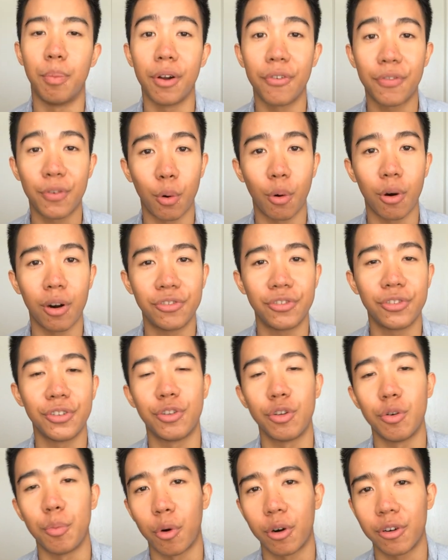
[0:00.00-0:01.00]
But of course, you
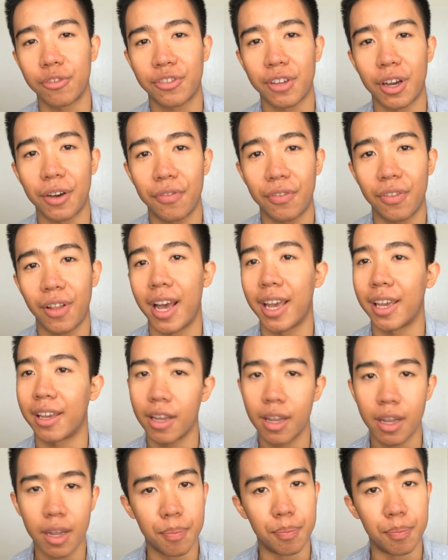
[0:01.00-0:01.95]
do more stuff like